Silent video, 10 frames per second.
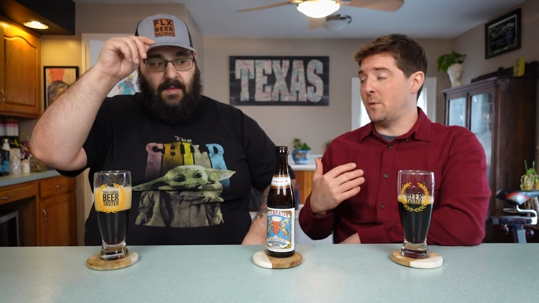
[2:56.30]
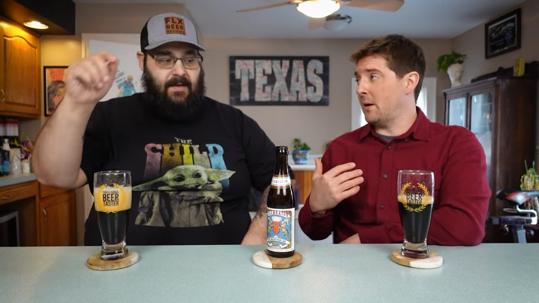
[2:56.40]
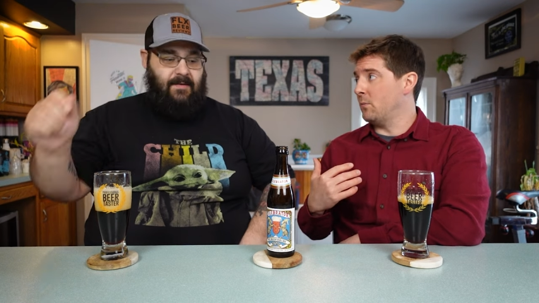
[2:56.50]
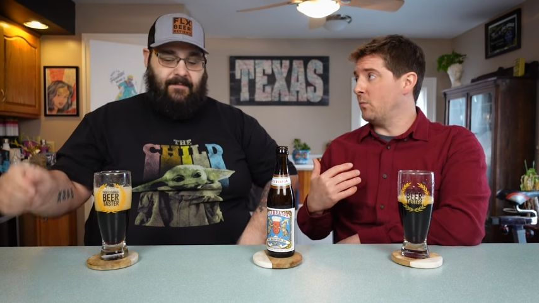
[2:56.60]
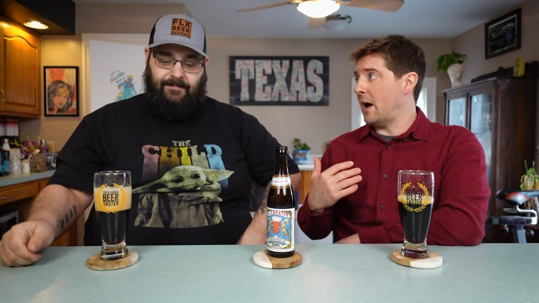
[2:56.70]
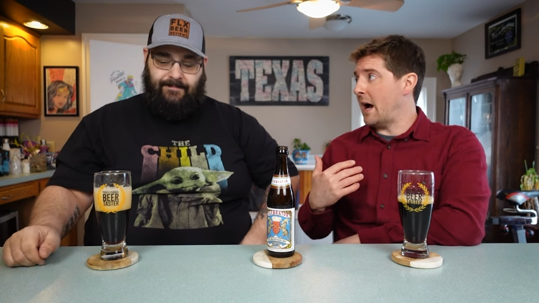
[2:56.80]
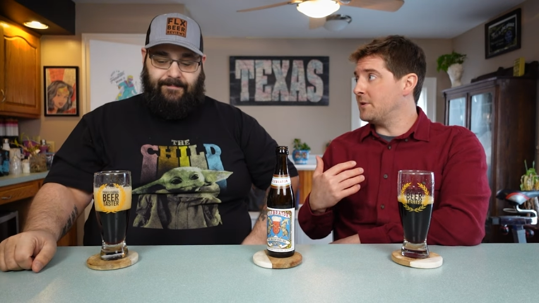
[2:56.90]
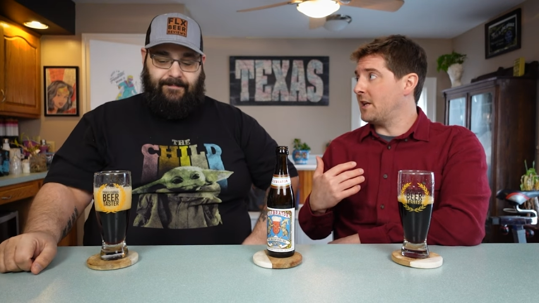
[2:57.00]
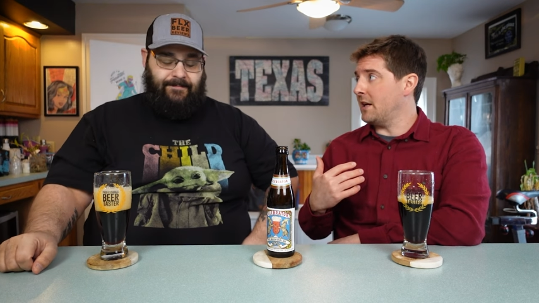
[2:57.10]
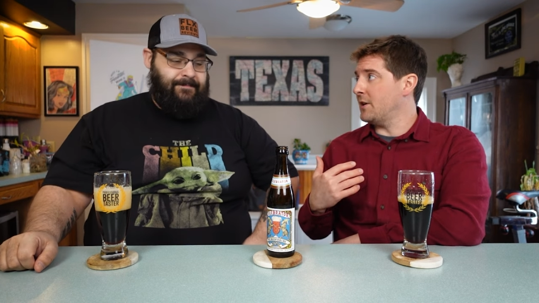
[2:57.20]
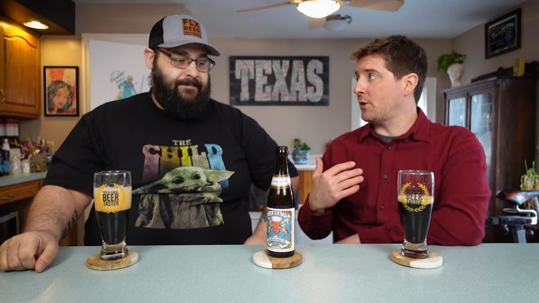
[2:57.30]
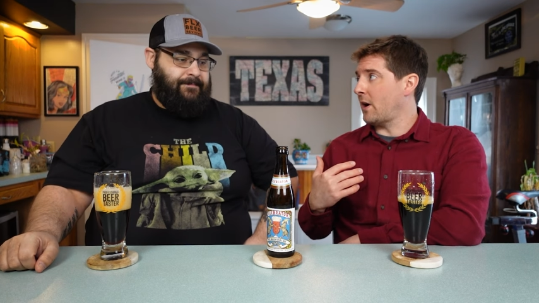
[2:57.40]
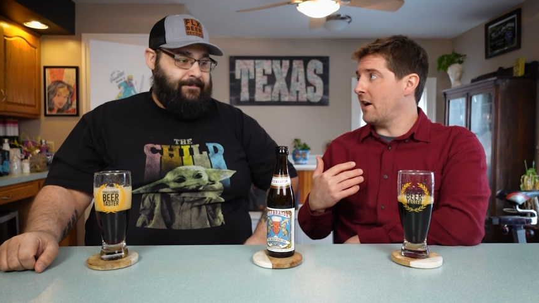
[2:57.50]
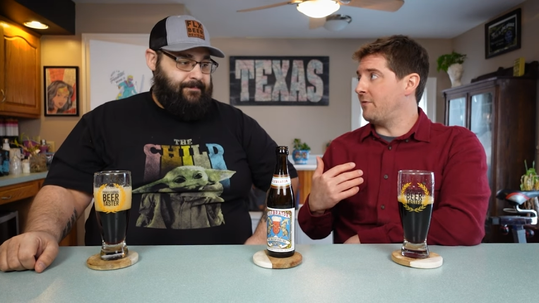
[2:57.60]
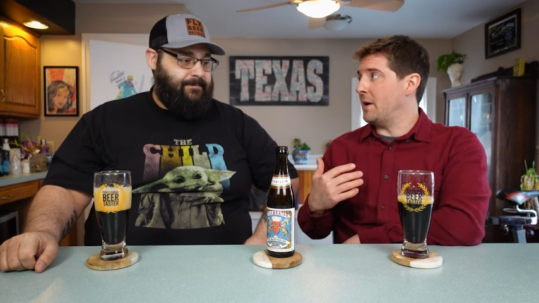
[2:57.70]
Speaker 1: when I was getting into
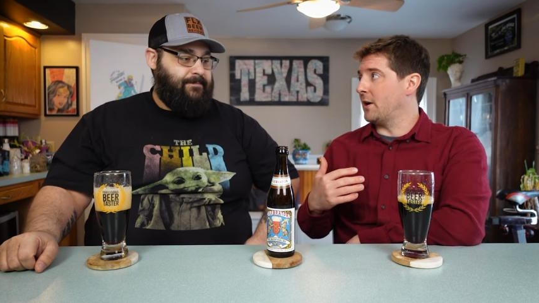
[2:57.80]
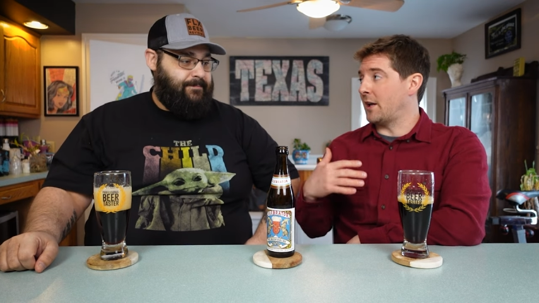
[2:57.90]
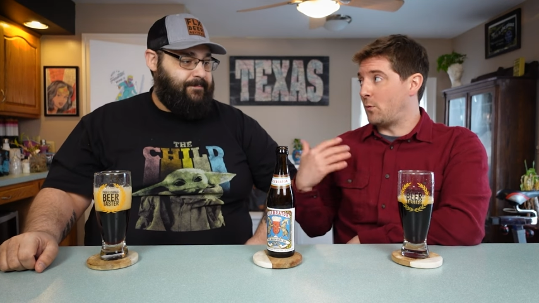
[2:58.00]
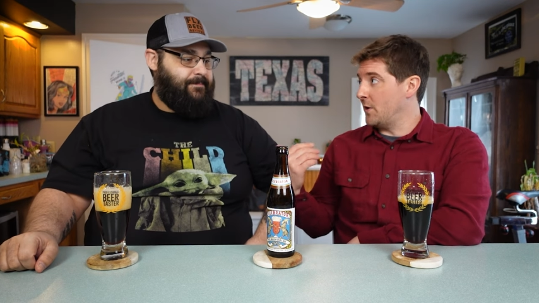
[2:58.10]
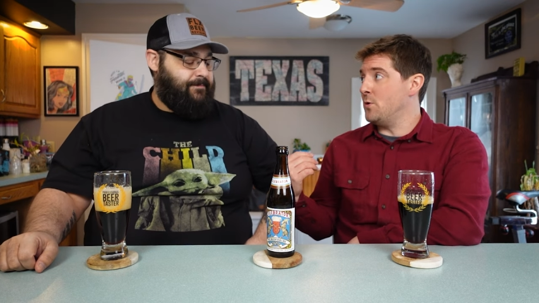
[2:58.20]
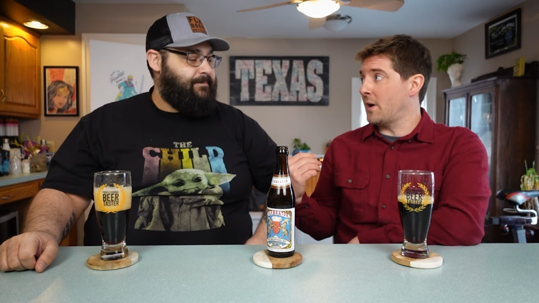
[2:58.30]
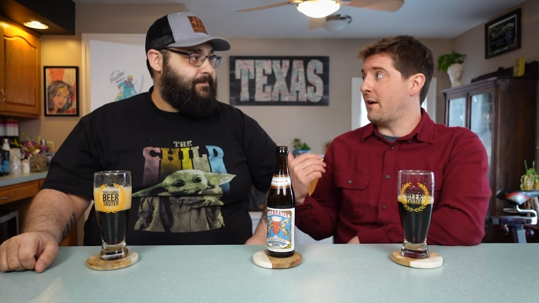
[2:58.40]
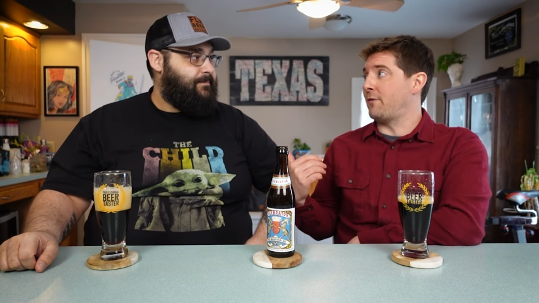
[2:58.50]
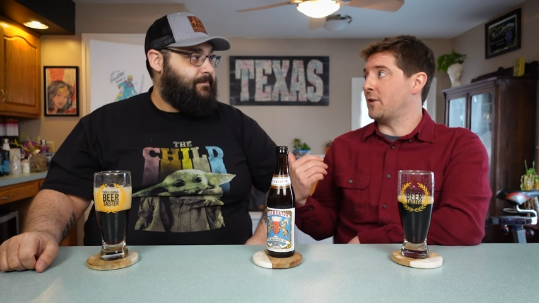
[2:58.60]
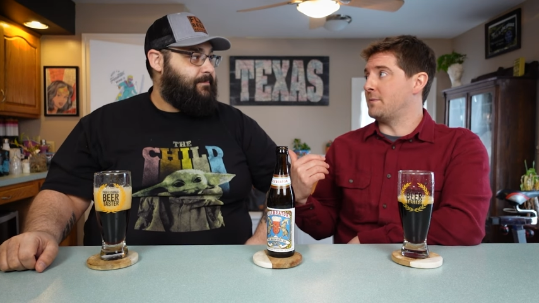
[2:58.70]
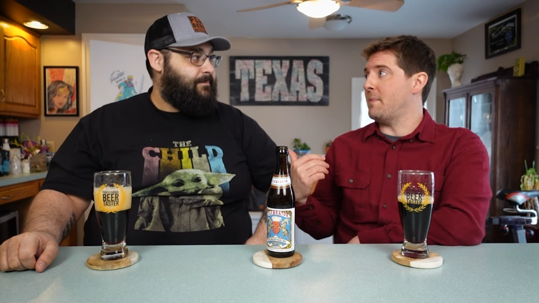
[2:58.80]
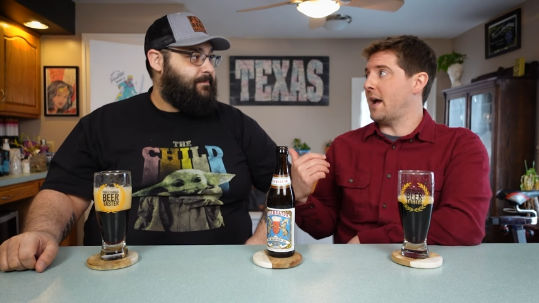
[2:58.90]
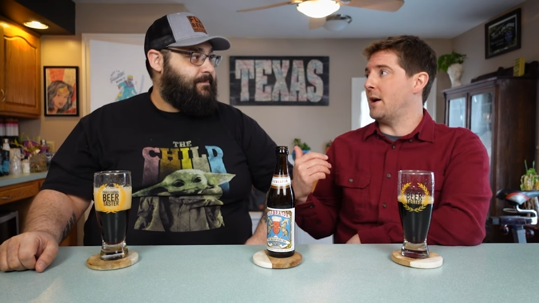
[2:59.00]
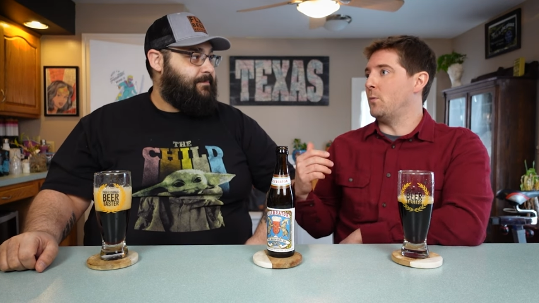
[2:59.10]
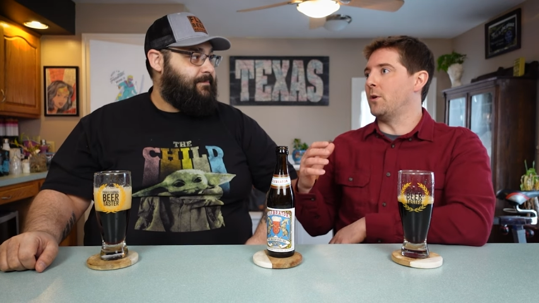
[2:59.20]
craft beer, like when you and I first met
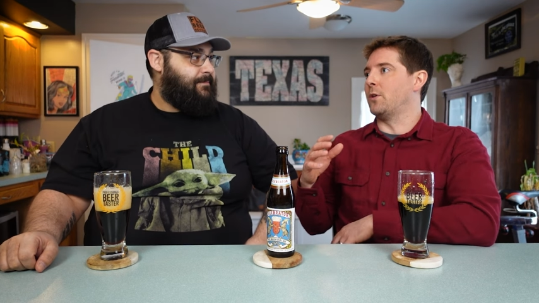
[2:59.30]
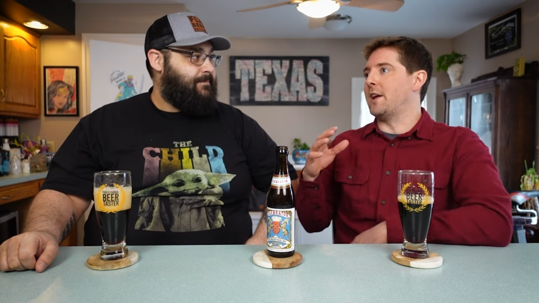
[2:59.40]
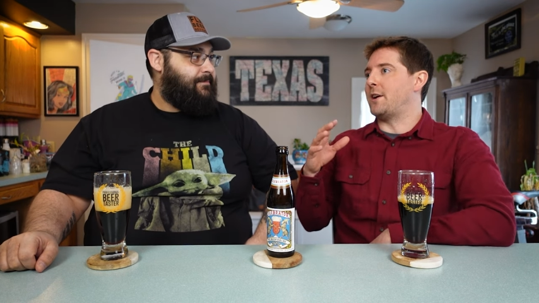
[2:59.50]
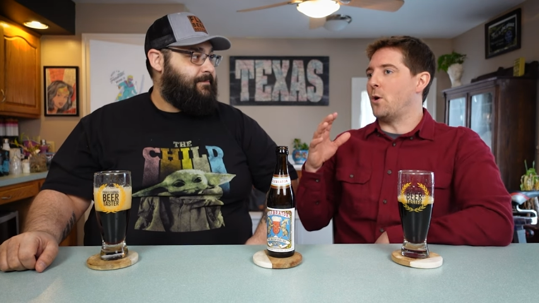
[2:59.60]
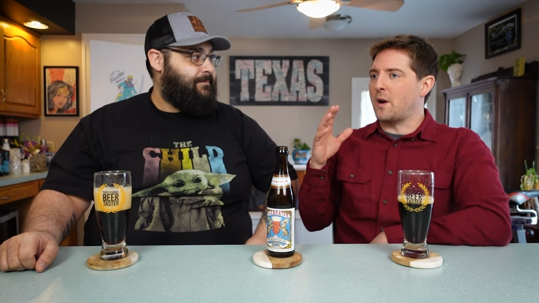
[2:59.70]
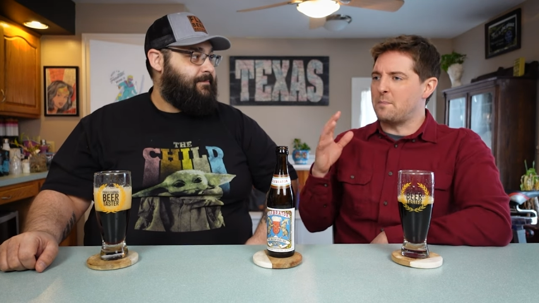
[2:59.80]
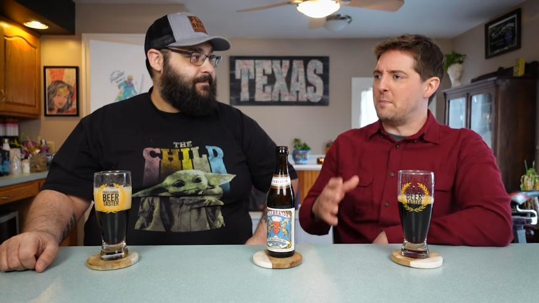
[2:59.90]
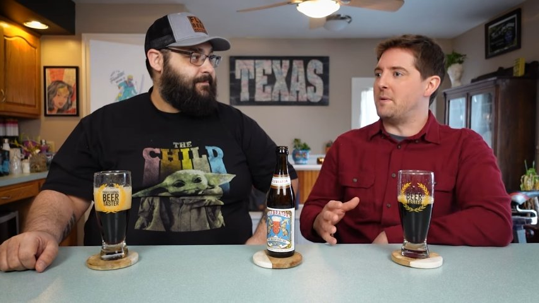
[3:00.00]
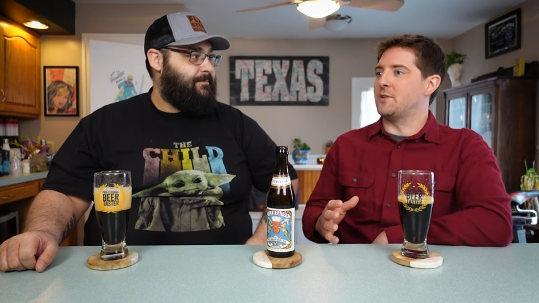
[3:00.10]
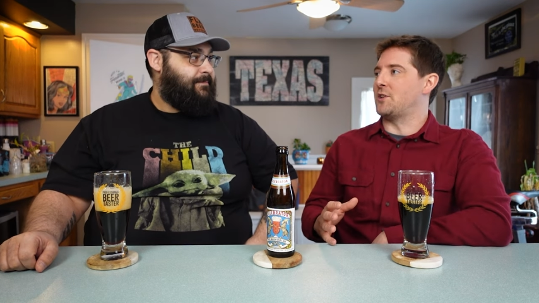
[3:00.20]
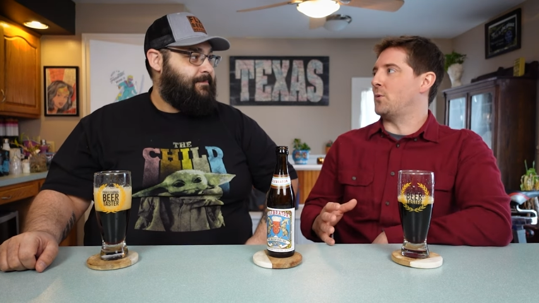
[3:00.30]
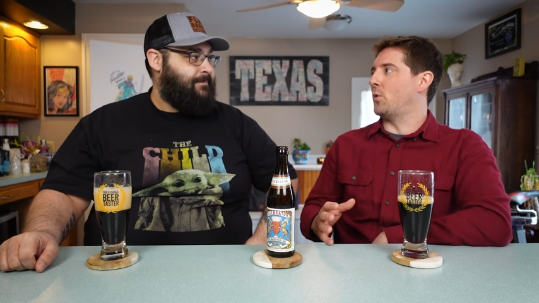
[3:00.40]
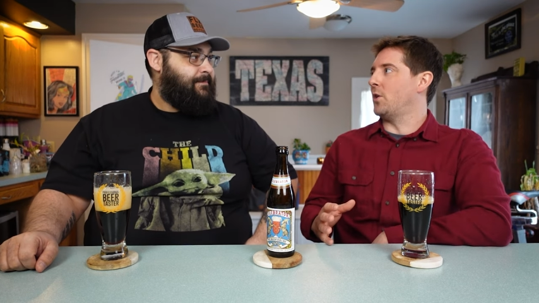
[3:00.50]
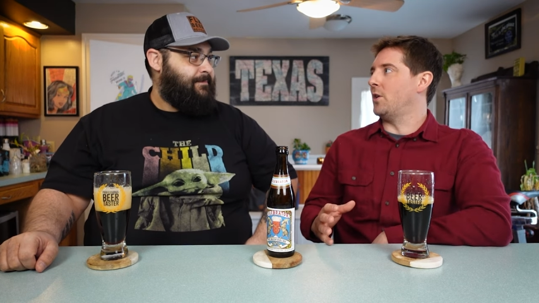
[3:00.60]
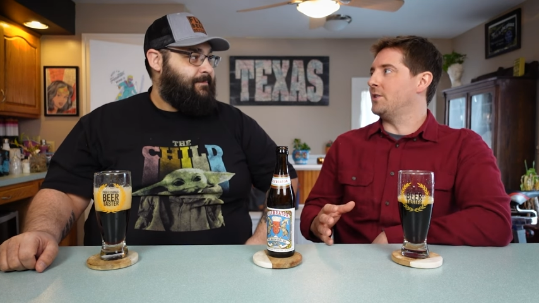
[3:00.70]
and we were like going up to Beers of the
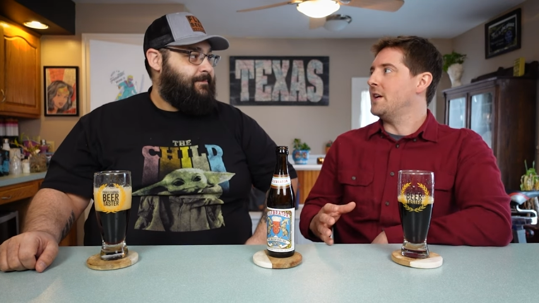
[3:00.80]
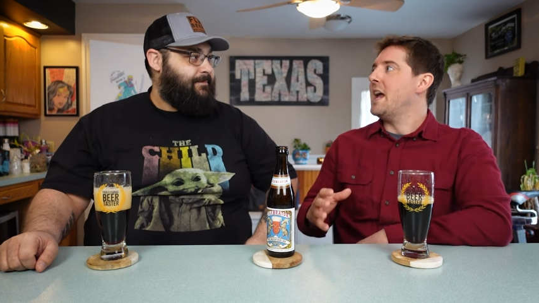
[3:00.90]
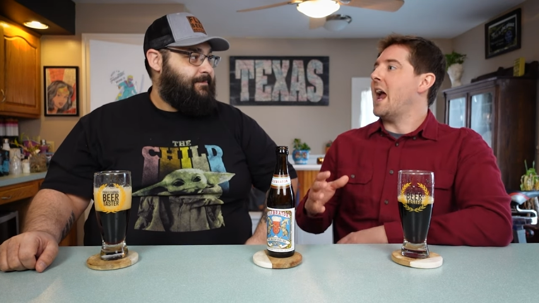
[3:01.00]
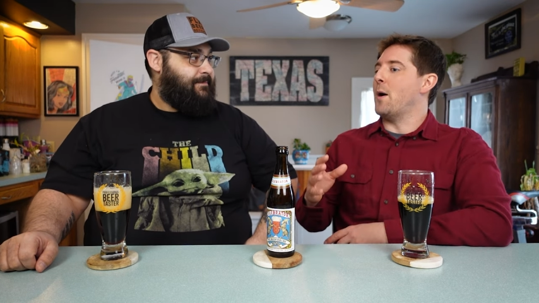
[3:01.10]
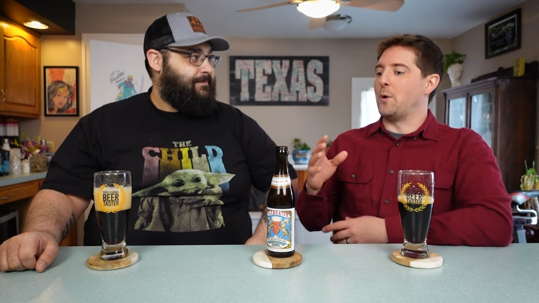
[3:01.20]
World and